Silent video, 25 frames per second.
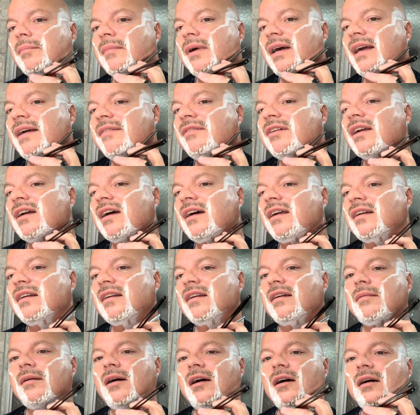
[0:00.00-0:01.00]
I haven't gotten
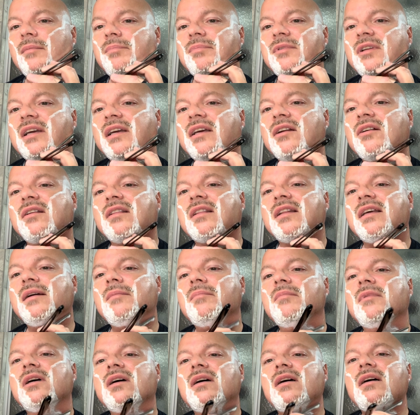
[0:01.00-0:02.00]
an update on
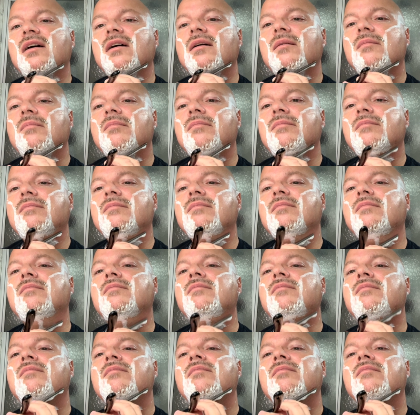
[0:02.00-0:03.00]
them um,
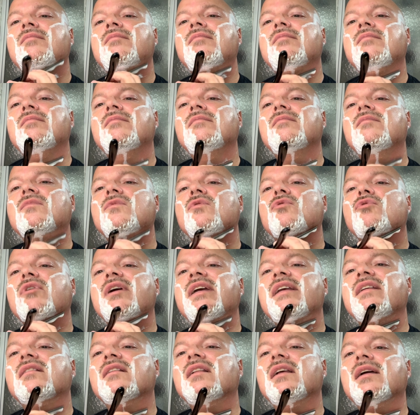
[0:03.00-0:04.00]

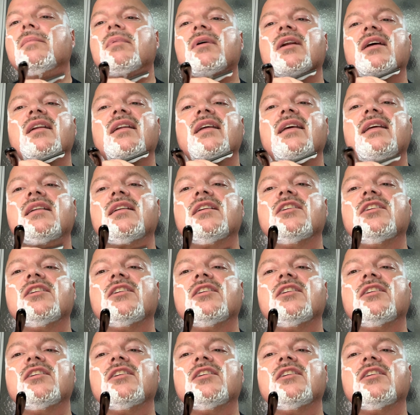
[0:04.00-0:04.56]
recently, but I need to